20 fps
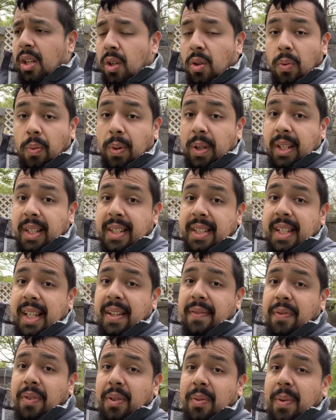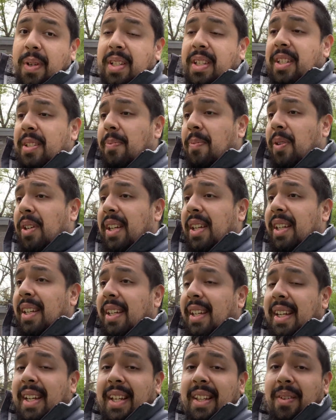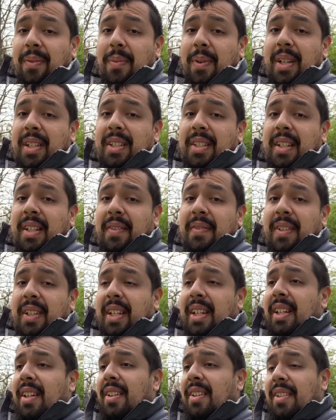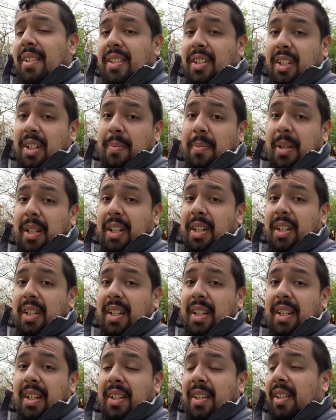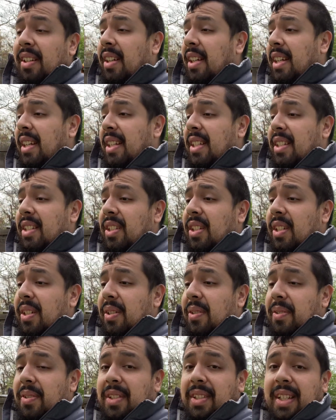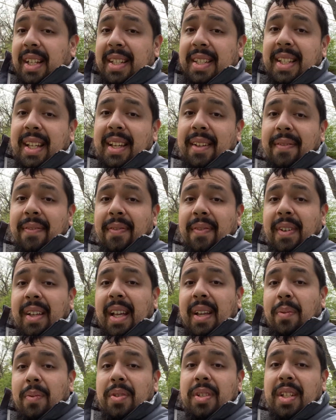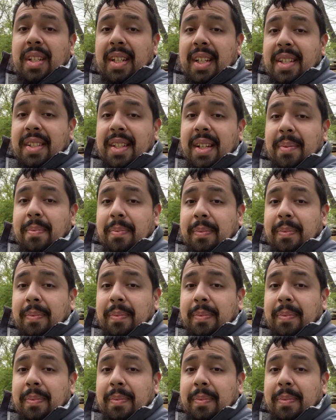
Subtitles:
Really excited for the rest of spring and the rest of the year. It's going to be a good year. So stay safe, and we'll see you next time.